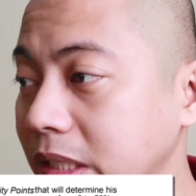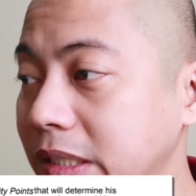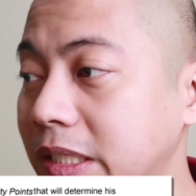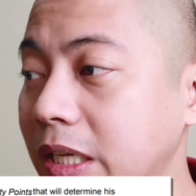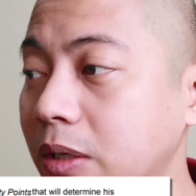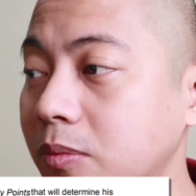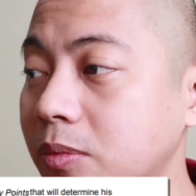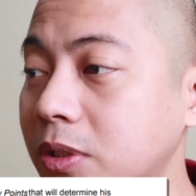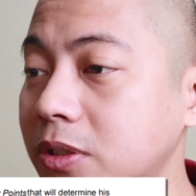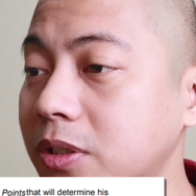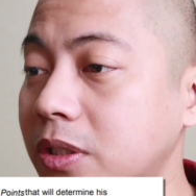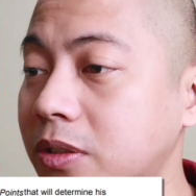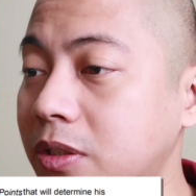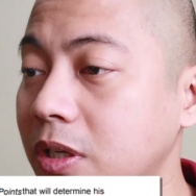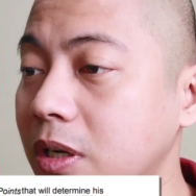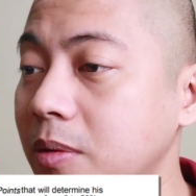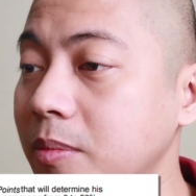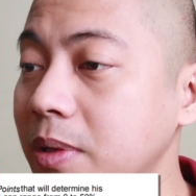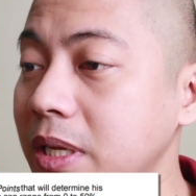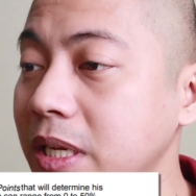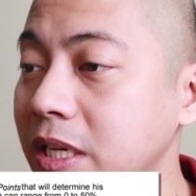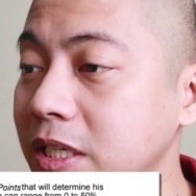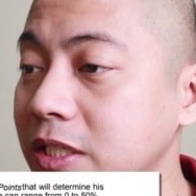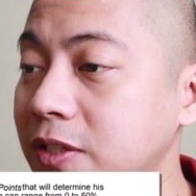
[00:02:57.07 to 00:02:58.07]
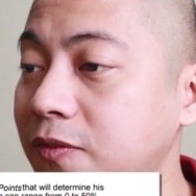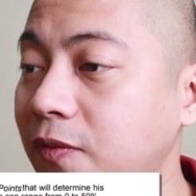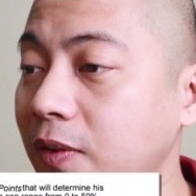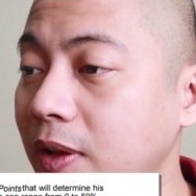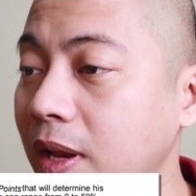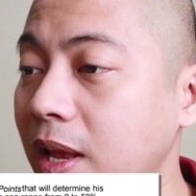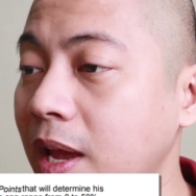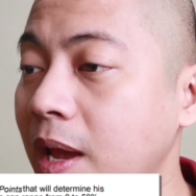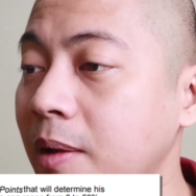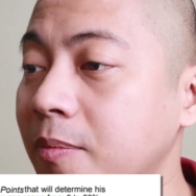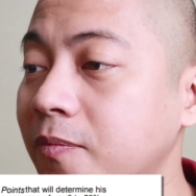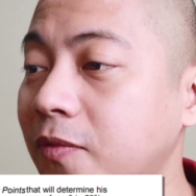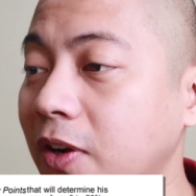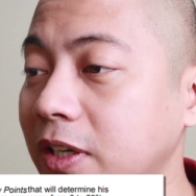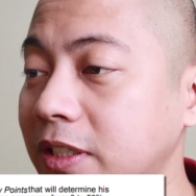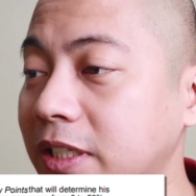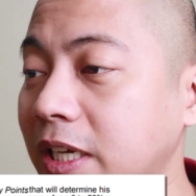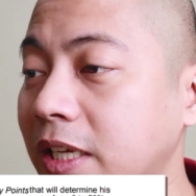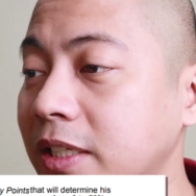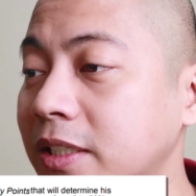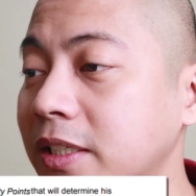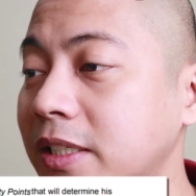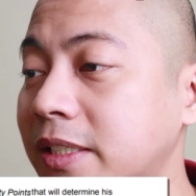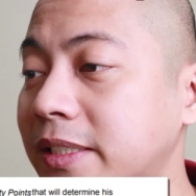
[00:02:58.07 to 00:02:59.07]
that will determine his Philam
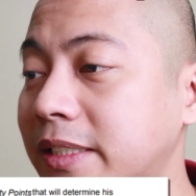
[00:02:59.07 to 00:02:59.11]
Vitality